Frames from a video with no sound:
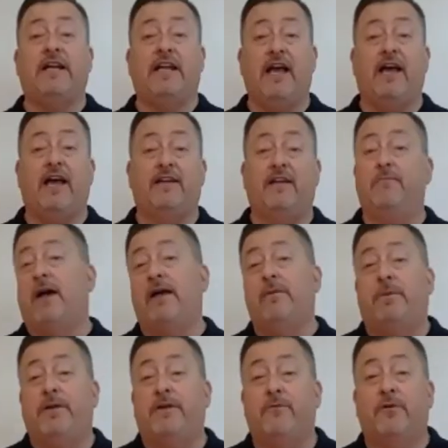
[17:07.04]
had, in my
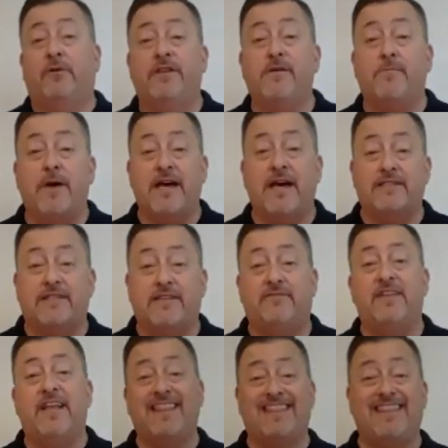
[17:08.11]
opinion, one of the best, if
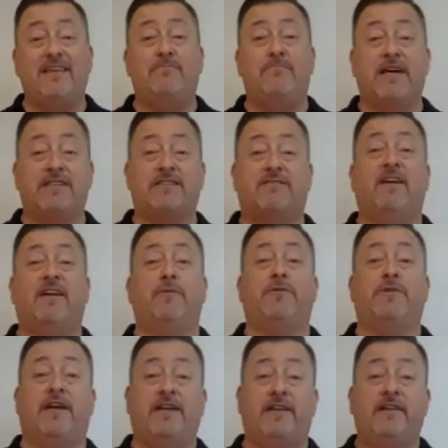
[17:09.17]
not the best, vapor
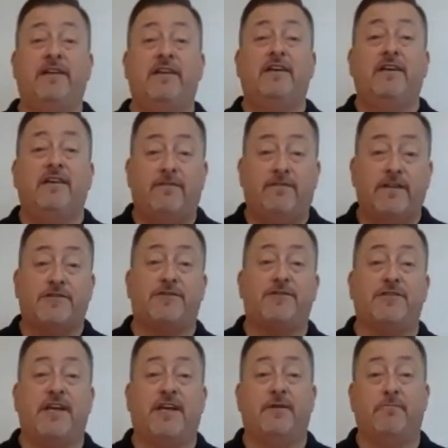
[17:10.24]
tight
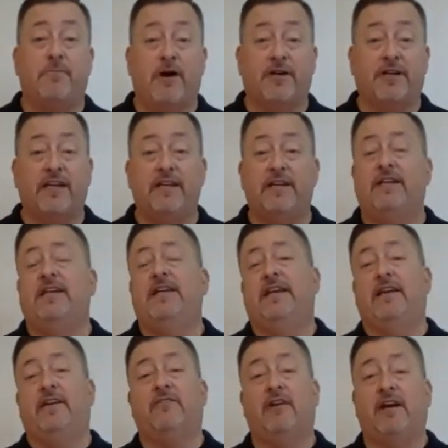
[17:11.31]
fixtures on the market.
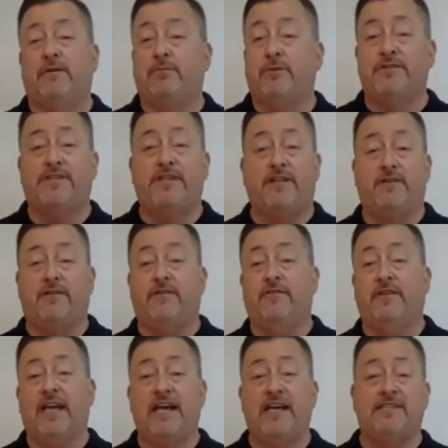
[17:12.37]
Incredible silicone
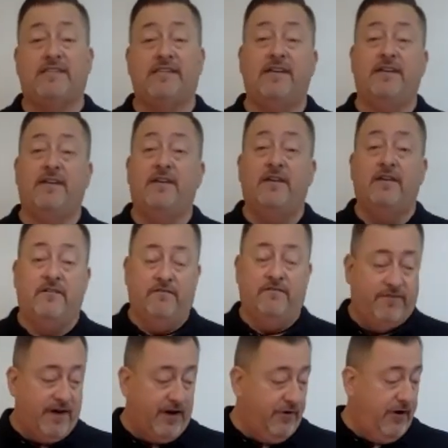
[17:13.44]
gasket,
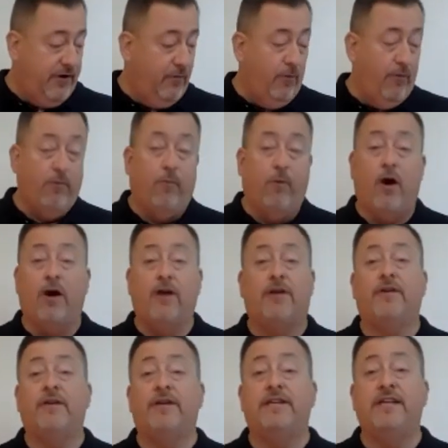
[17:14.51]
very
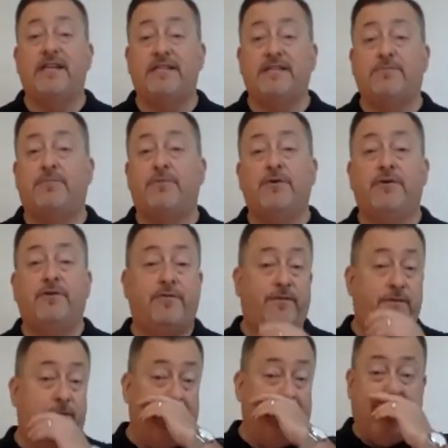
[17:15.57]
water and dust proof.
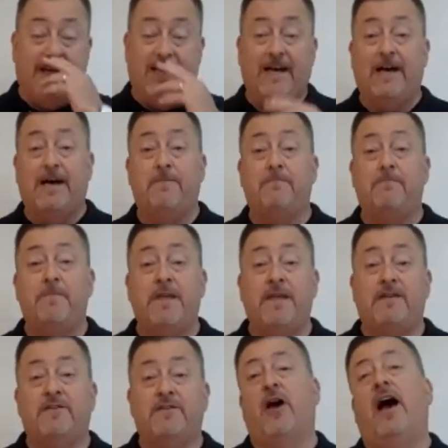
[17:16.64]

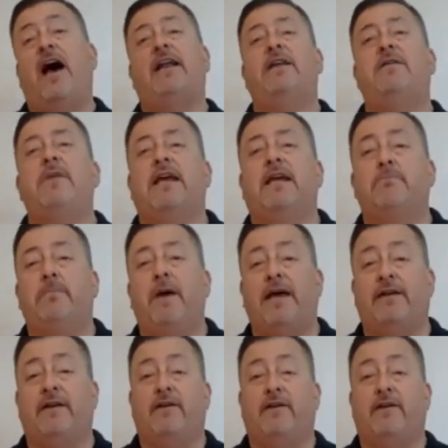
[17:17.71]
So how do you make it
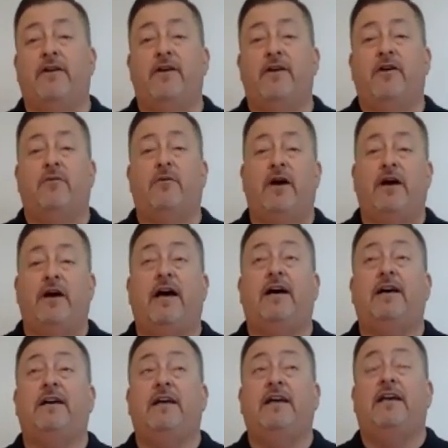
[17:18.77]
better? Well,
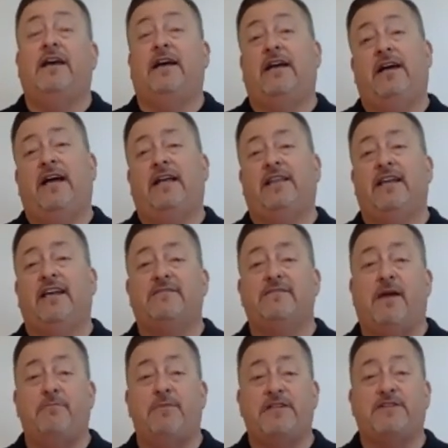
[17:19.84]
I think
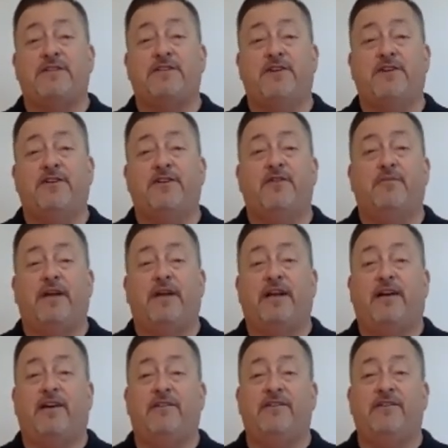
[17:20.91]
I mentioned earlier about
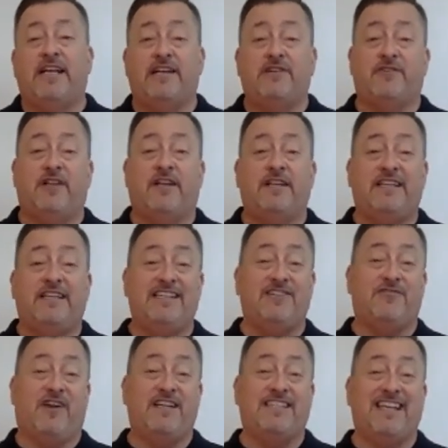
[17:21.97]
how Natural LED
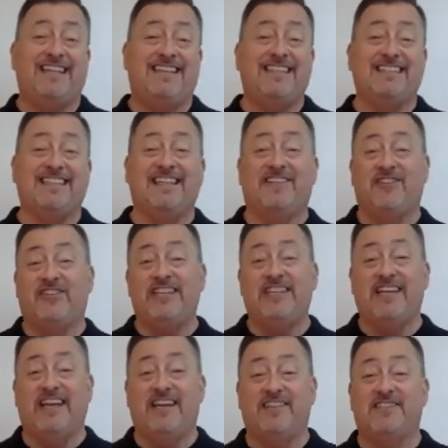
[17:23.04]
tries to have these little
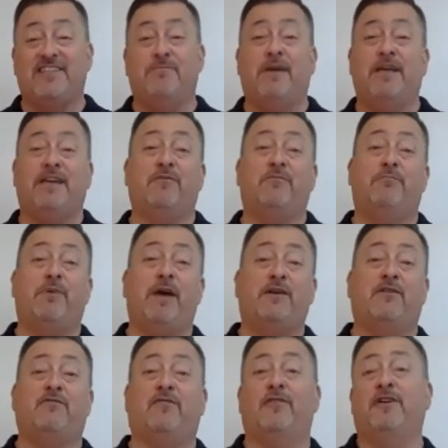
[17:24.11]
details that make it better
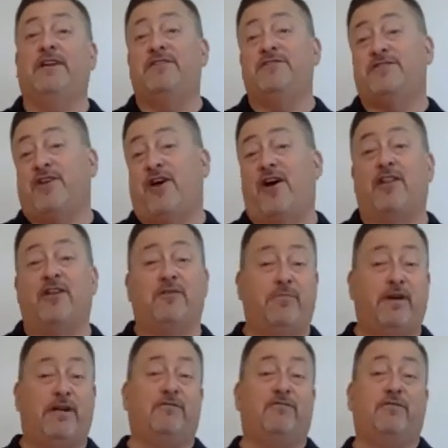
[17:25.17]
for an installer,
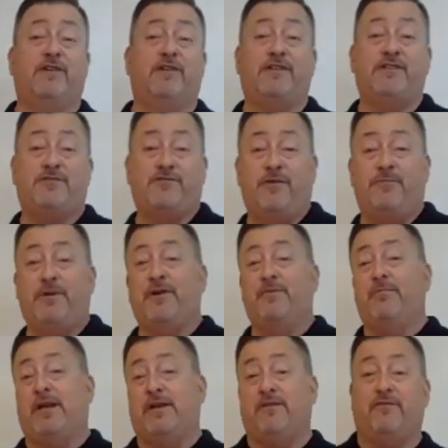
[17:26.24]
better for a distributor,
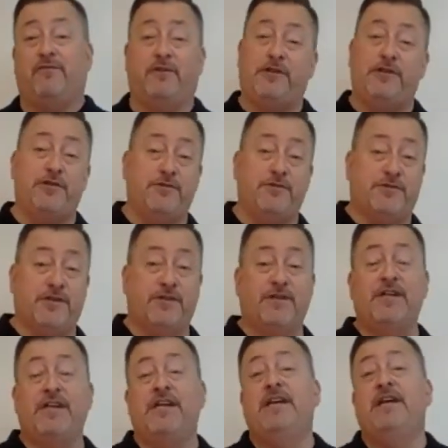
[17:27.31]
better for a user.
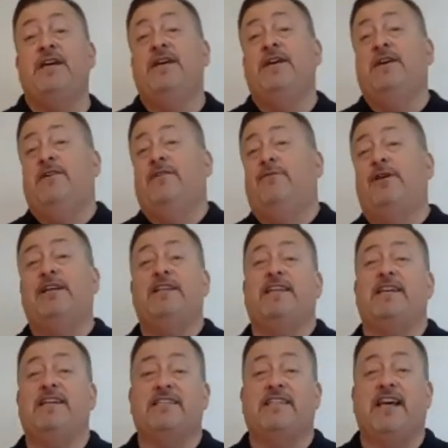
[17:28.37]
One of the
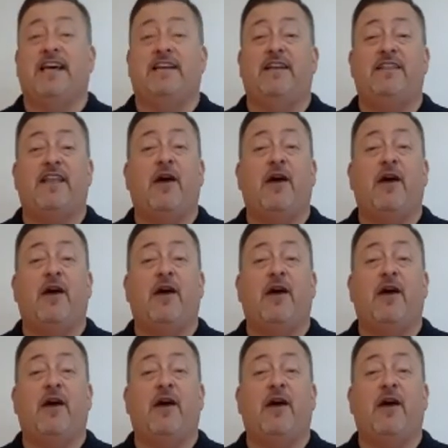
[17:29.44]
things that